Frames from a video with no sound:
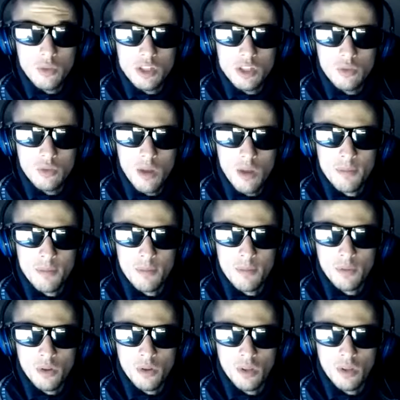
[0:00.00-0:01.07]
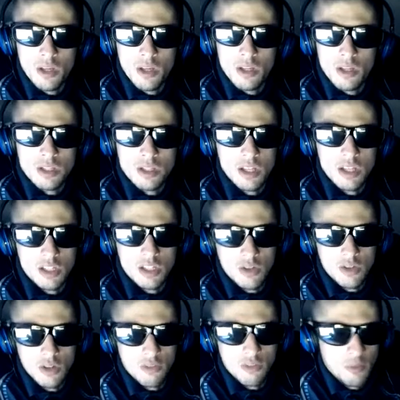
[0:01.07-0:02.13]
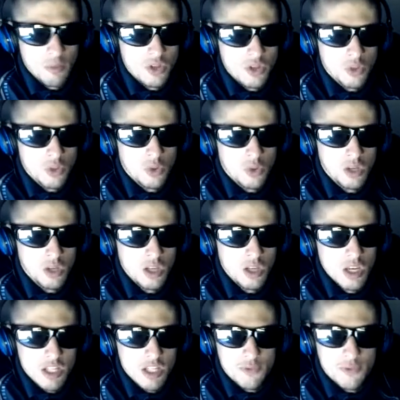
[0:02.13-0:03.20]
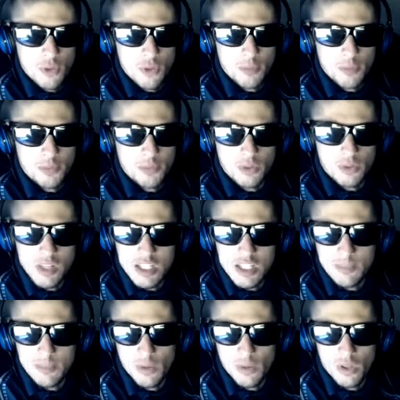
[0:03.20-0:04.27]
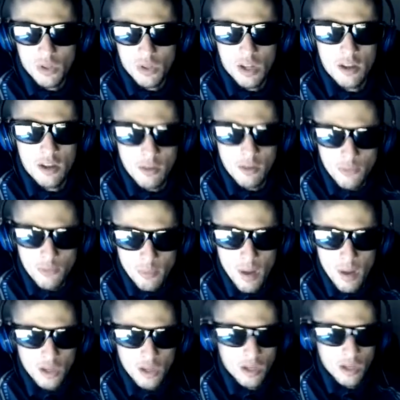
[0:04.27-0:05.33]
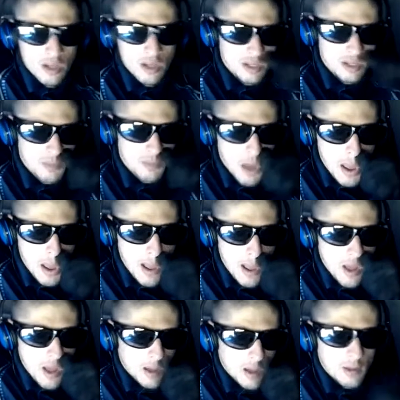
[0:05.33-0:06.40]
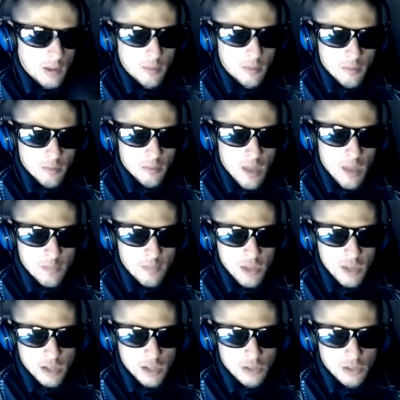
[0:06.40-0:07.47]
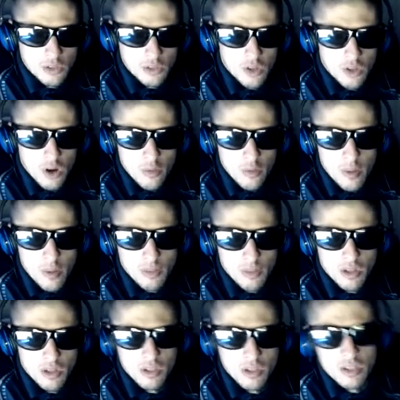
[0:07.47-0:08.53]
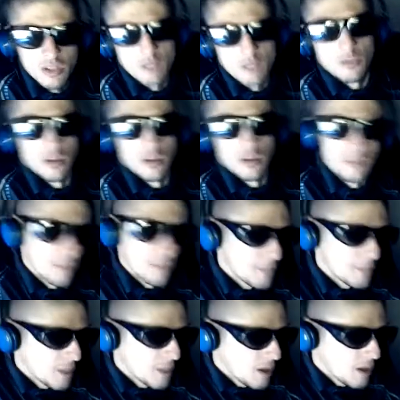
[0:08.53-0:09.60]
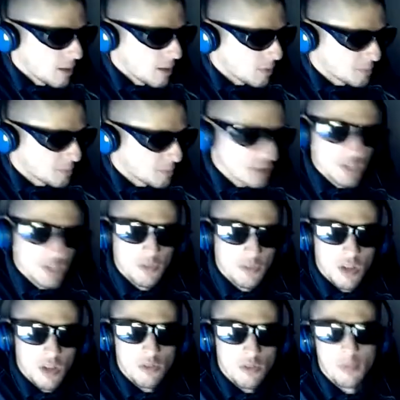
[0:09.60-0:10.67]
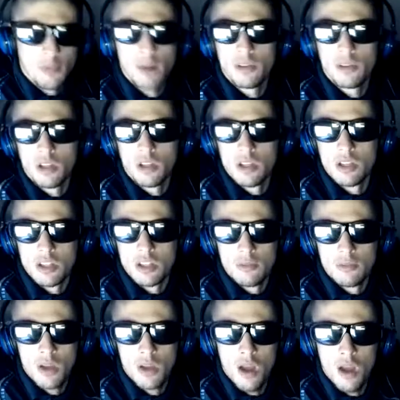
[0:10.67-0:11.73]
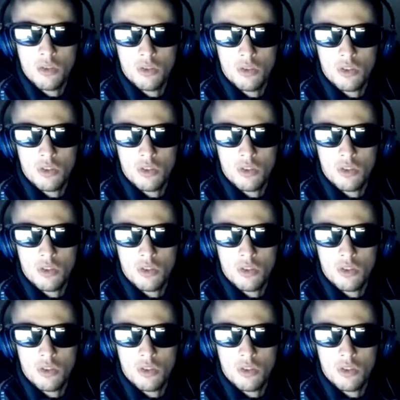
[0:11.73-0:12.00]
why people say tyranny of the majority is for the principle of republicanism. Uh, that being little r republicanism, the principle of republicanism, not